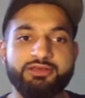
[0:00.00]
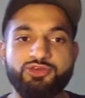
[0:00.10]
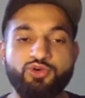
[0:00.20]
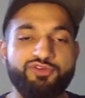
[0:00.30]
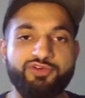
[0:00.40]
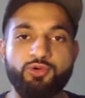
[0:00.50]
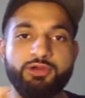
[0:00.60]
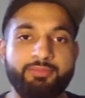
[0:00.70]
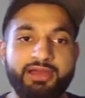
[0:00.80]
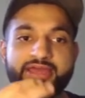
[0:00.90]
you're
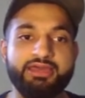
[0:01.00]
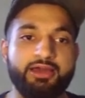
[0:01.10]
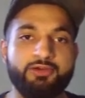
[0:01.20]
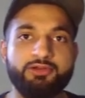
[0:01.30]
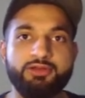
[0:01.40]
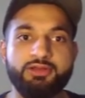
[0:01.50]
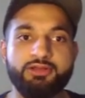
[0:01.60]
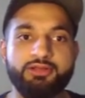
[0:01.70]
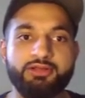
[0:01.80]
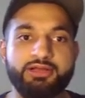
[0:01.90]
following my account
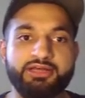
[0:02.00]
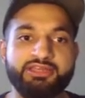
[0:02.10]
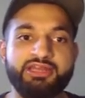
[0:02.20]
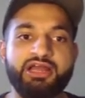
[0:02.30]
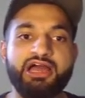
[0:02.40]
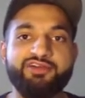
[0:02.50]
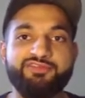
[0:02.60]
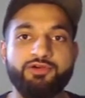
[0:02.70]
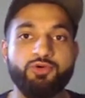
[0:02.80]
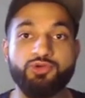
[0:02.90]
and then I
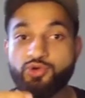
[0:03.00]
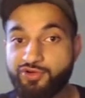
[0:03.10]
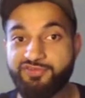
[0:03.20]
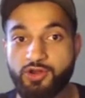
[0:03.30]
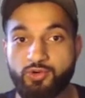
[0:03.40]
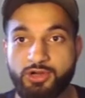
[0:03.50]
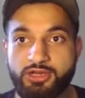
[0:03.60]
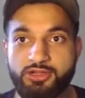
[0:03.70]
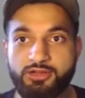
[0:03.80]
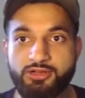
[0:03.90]
follow your
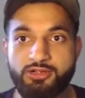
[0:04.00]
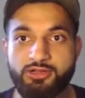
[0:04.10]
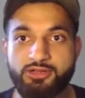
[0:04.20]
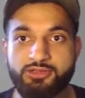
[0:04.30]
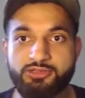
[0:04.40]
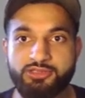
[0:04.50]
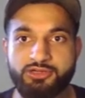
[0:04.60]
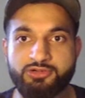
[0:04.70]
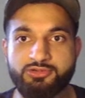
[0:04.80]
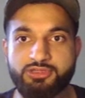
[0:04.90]
follower, you
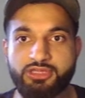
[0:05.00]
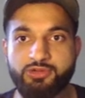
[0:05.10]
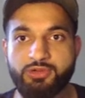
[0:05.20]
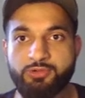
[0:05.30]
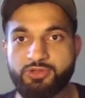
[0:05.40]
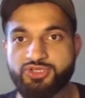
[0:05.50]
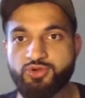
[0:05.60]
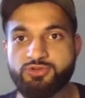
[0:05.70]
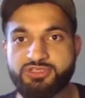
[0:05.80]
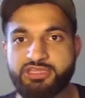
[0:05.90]
know, it, it will
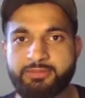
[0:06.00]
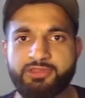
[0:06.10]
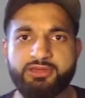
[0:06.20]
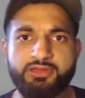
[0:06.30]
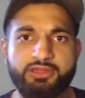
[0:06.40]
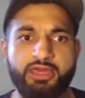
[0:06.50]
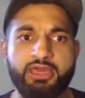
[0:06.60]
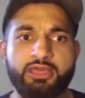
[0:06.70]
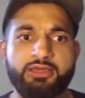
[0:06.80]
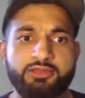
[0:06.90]
show to them that,
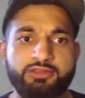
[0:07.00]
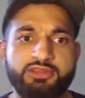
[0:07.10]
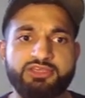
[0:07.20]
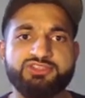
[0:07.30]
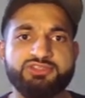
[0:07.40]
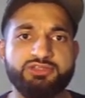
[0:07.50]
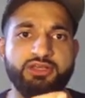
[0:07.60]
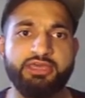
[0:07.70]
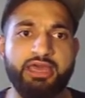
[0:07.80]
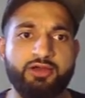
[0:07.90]
hey, this
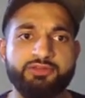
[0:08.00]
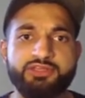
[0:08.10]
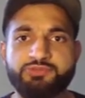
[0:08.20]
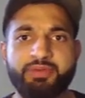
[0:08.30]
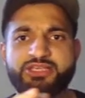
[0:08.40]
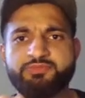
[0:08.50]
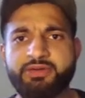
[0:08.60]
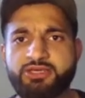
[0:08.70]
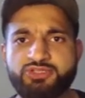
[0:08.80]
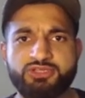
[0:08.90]
account, this pets
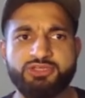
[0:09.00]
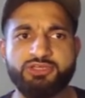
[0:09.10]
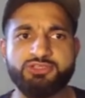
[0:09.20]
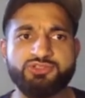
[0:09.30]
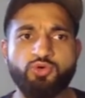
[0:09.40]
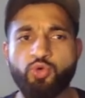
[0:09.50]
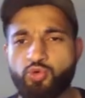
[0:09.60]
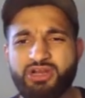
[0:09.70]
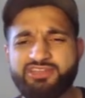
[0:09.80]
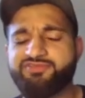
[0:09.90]
page is
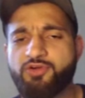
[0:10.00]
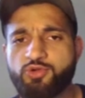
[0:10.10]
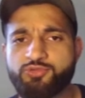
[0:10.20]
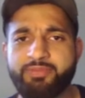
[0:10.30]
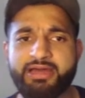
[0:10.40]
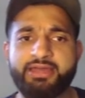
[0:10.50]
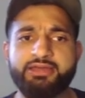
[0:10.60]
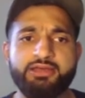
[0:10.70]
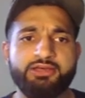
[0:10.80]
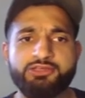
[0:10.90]
already followed by,
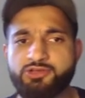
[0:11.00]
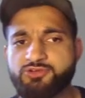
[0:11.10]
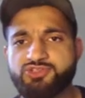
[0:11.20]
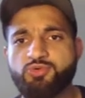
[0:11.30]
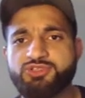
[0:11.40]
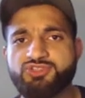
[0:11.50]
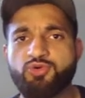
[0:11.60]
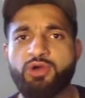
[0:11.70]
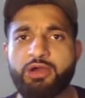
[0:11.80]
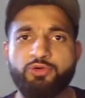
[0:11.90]
you know,
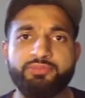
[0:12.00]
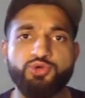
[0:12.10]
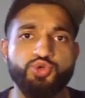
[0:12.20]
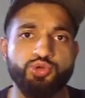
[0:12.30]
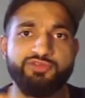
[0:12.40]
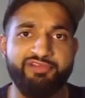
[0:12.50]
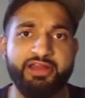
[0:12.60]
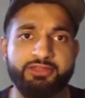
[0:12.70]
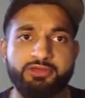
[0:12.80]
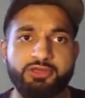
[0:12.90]
so-and-so, our mutual
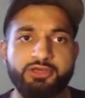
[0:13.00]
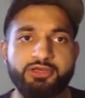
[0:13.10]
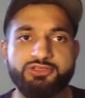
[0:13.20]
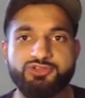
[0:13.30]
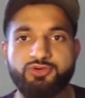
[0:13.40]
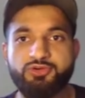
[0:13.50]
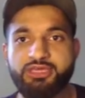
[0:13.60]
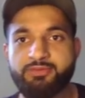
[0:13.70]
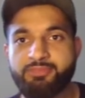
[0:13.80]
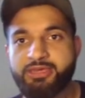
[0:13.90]
friend. So
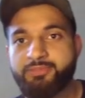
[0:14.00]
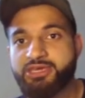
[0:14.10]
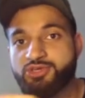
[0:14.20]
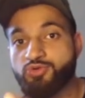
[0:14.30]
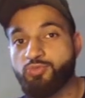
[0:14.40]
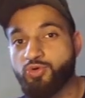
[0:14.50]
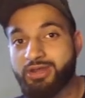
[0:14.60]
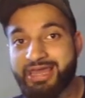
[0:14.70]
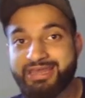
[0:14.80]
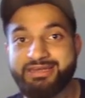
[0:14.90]
it may make you more
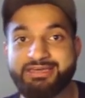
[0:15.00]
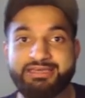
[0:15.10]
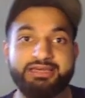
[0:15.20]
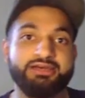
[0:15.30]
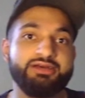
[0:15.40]
likely